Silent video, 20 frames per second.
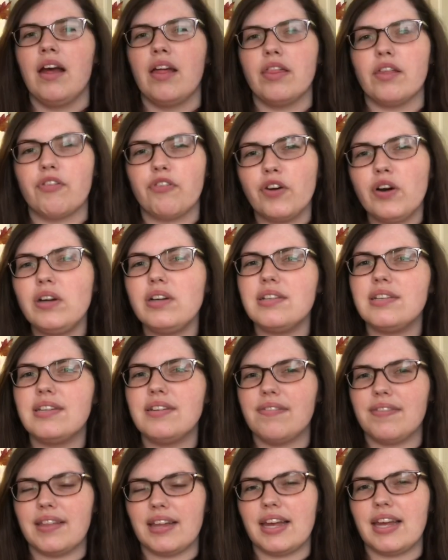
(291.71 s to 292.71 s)
The first
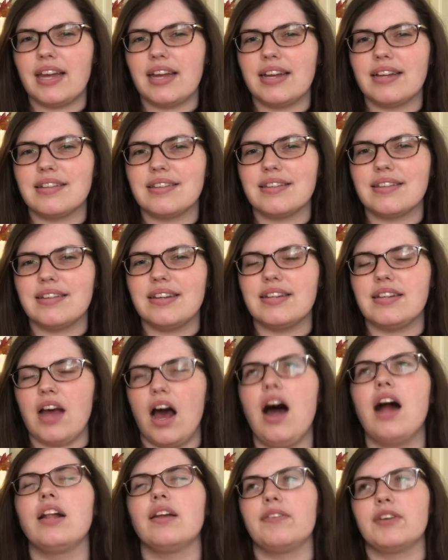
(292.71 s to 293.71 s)
of these is
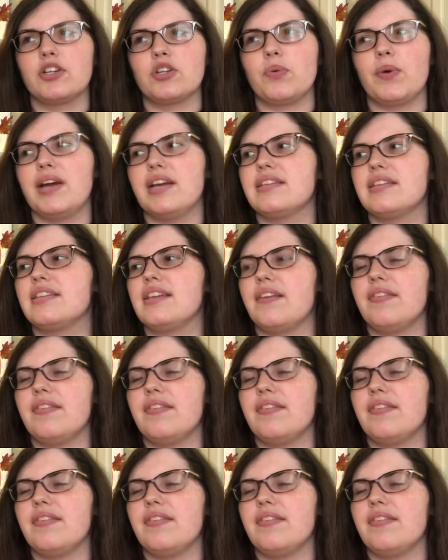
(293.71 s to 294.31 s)
Oliver Twist,